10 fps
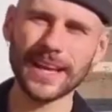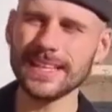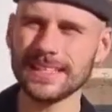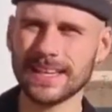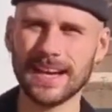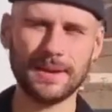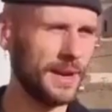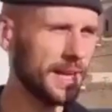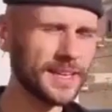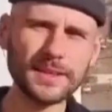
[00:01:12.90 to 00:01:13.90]
time,
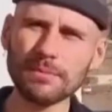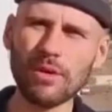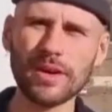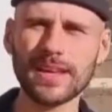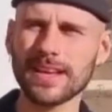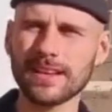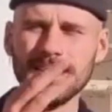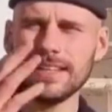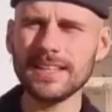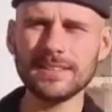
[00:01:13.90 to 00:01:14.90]
like in the morning,
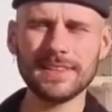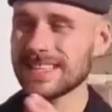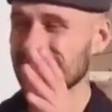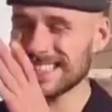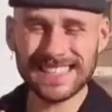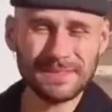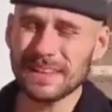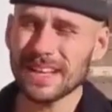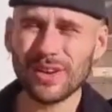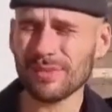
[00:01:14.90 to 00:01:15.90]
in the evenings, in the
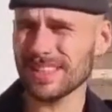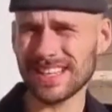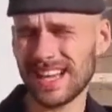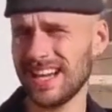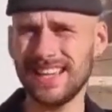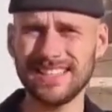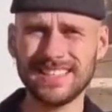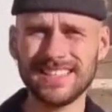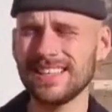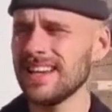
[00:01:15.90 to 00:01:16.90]
middle of the night,
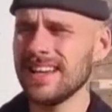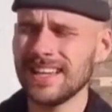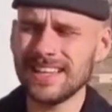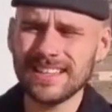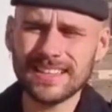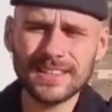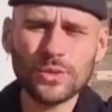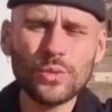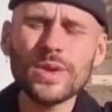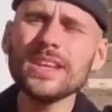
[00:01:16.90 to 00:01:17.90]
in the
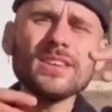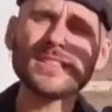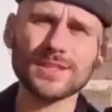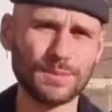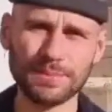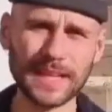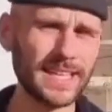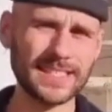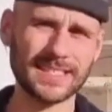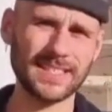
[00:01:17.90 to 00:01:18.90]
weirdest
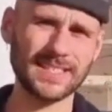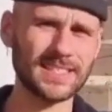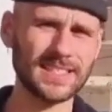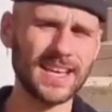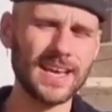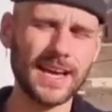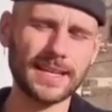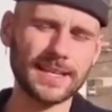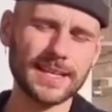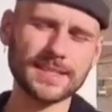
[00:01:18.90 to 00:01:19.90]
places,
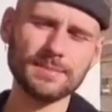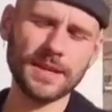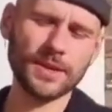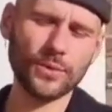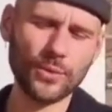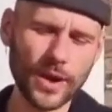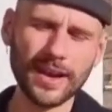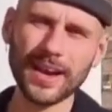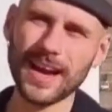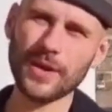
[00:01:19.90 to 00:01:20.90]
and doesn't matter
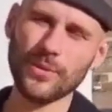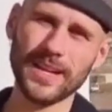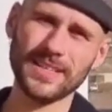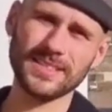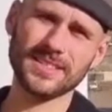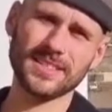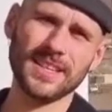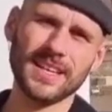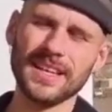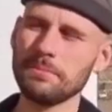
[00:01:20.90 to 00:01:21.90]
where I went,
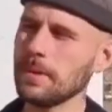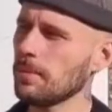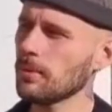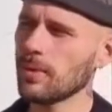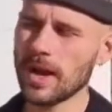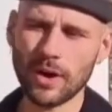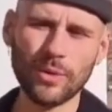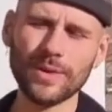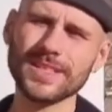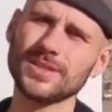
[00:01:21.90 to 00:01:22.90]
people were
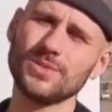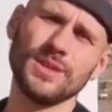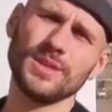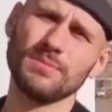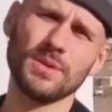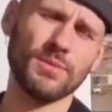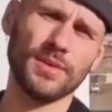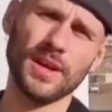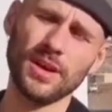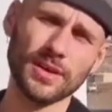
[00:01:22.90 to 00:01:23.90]
always treated me
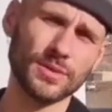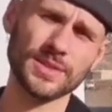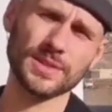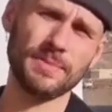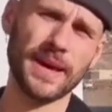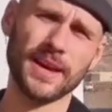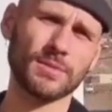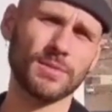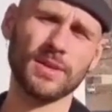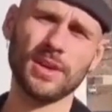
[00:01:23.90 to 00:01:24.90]
with a lot of
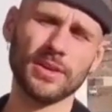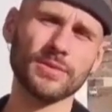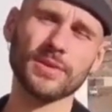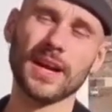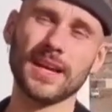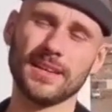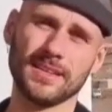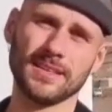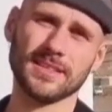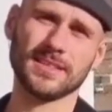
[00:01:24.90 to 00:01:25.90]
respect, with a lot of
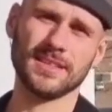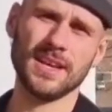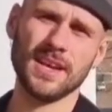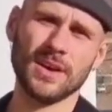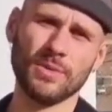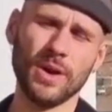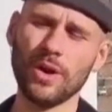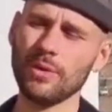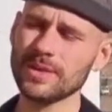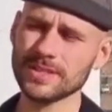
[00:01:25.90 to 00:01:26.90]
kindness, were
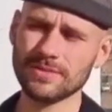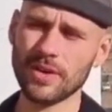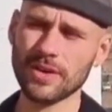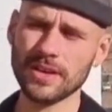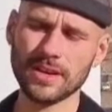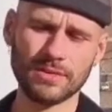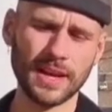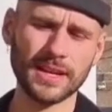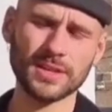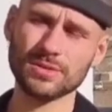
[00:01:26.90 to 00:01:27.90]
always very
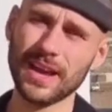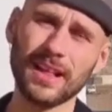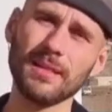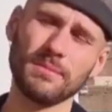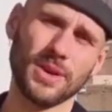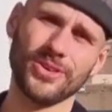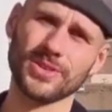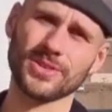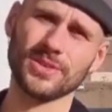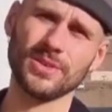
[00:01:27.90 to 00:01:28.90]
ready to help me
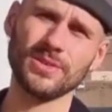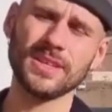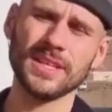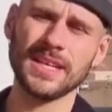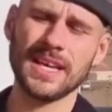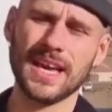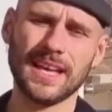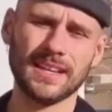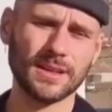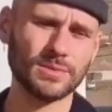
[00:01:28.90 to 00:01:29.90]
also.
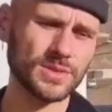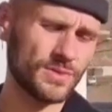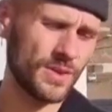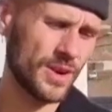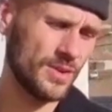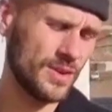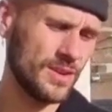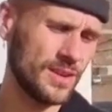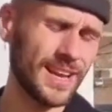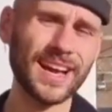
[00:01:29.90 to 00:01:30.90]
And that was
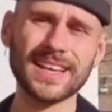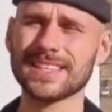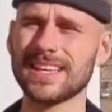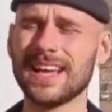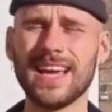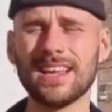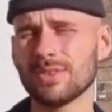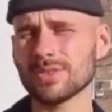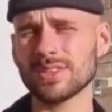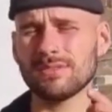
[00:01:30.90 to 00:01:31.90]
very nice. And I had
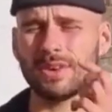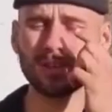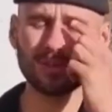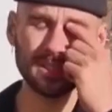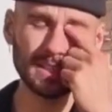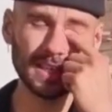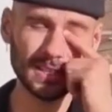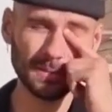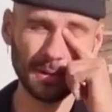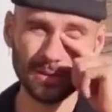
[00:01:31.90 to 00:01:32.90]
also a very interesting
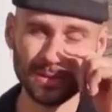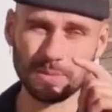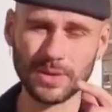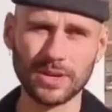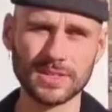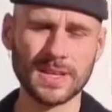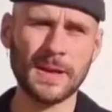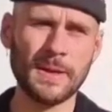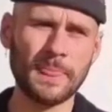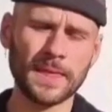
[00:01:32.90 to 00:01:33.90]
experience because
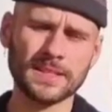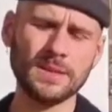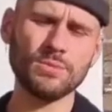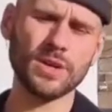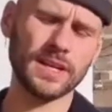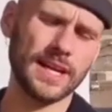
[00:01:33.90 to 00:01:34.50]
Timo and